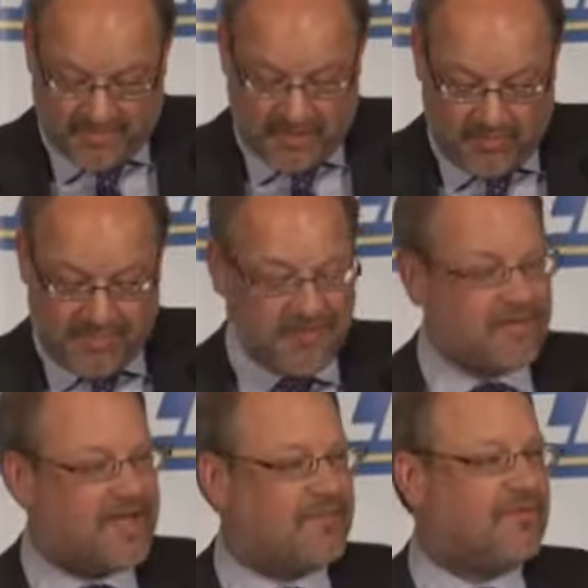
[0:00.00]
where helping
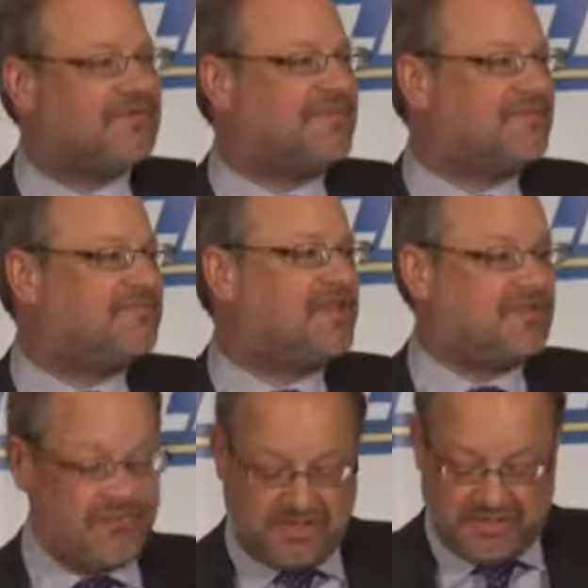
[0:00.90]
your neighbors is
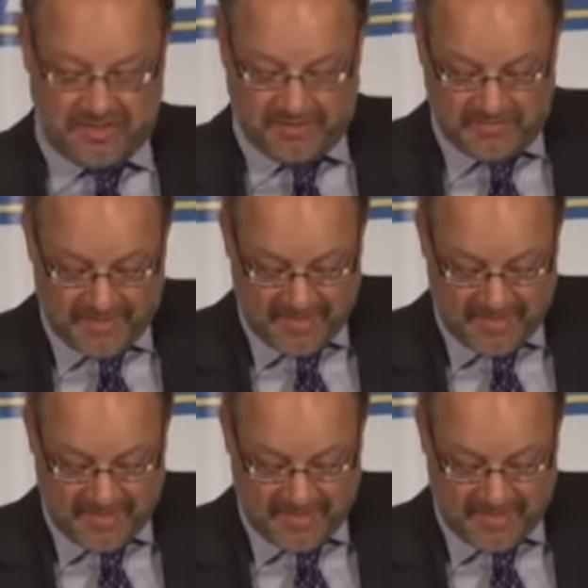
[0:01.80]
just what you do.